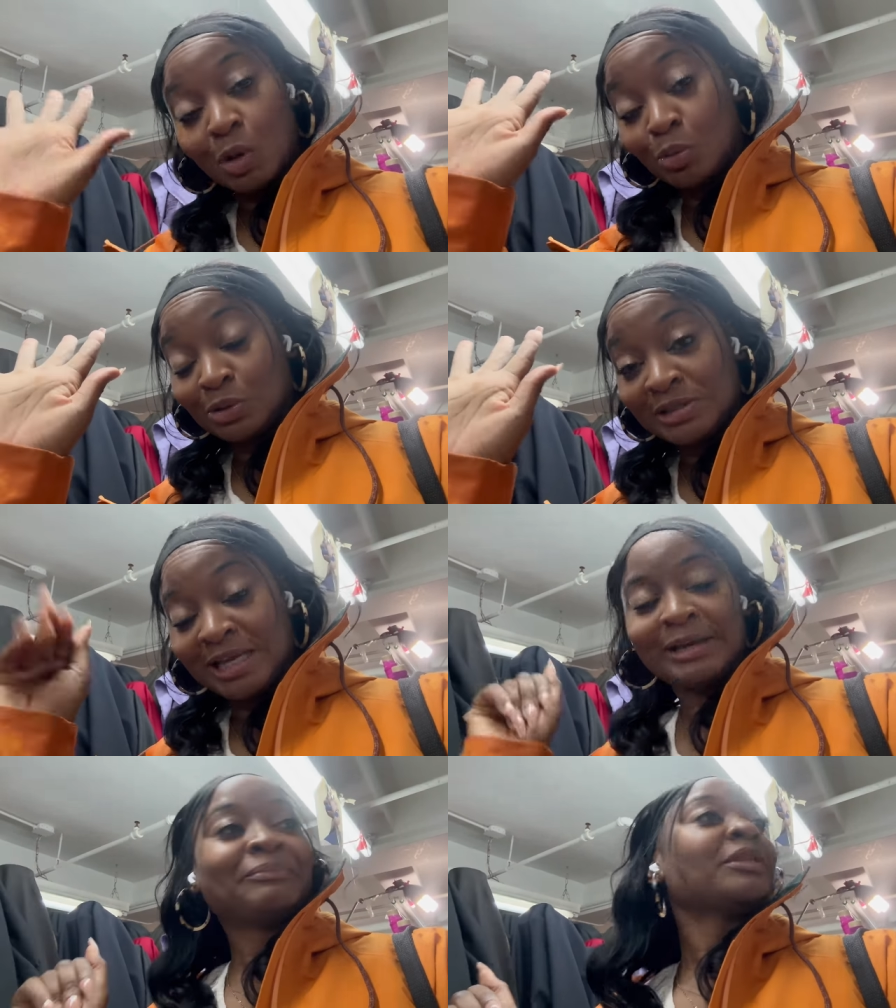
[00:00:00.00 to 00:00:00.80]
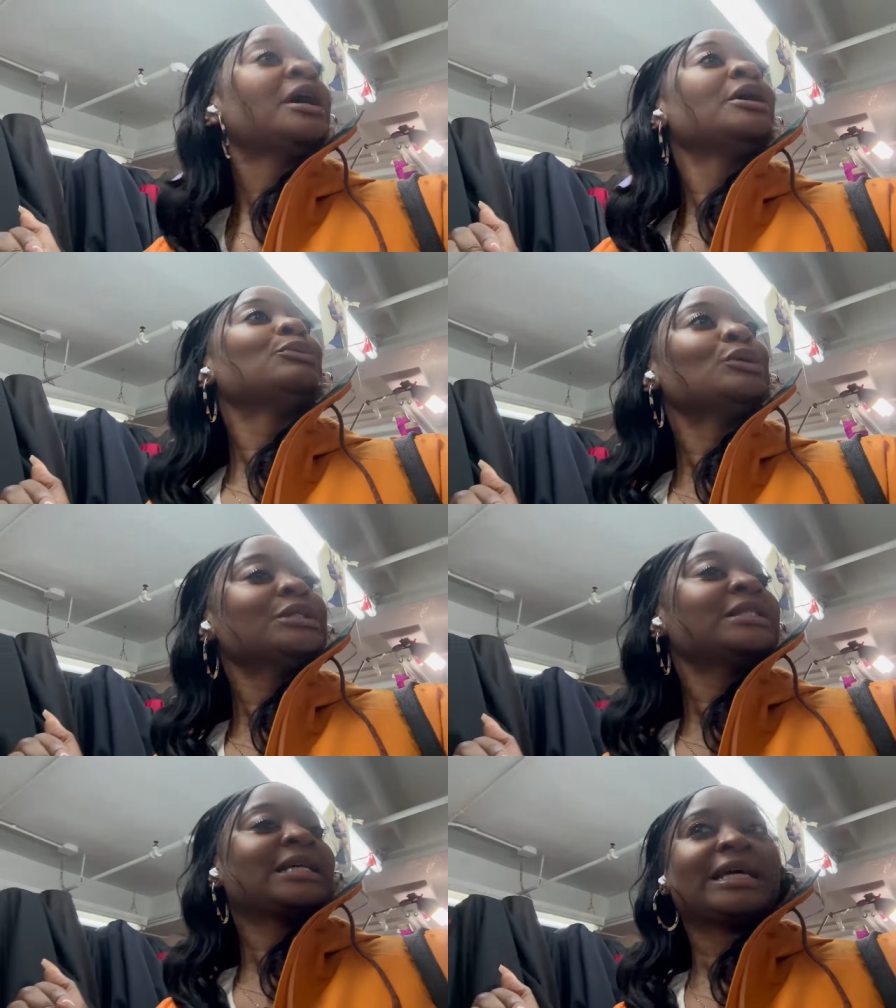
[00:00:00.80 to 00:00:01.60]
We'll see. We'll
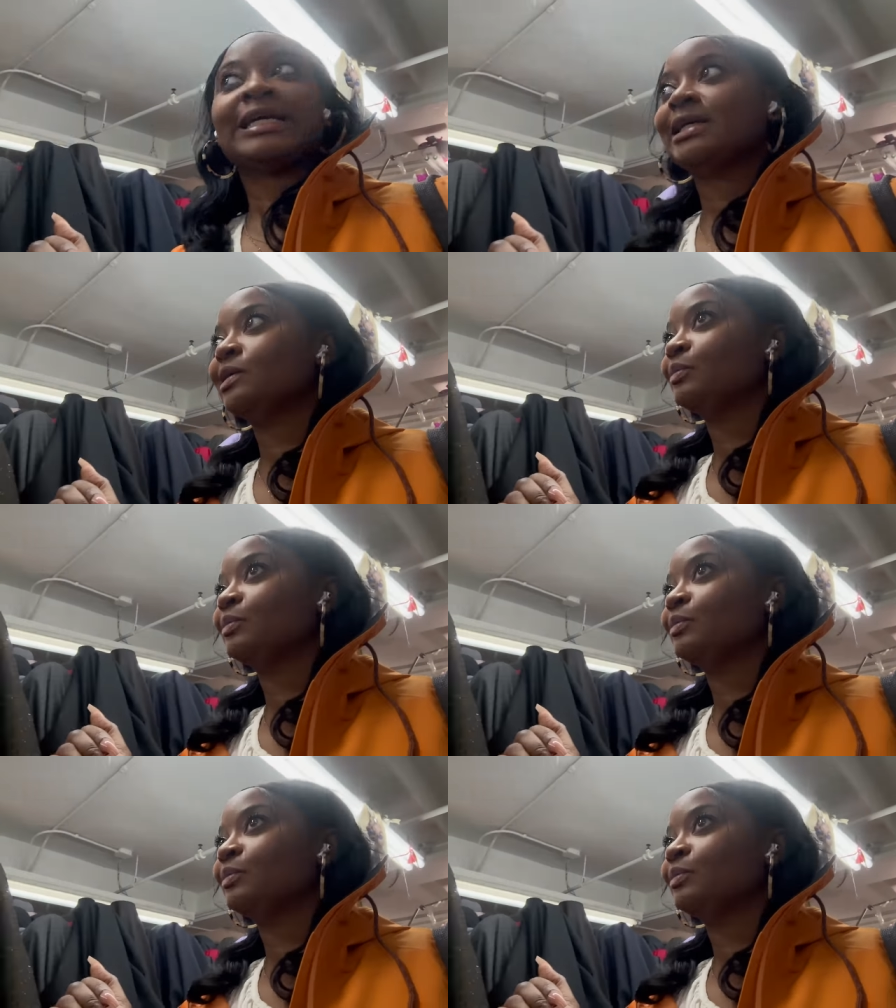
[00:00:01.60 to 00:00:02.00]
see.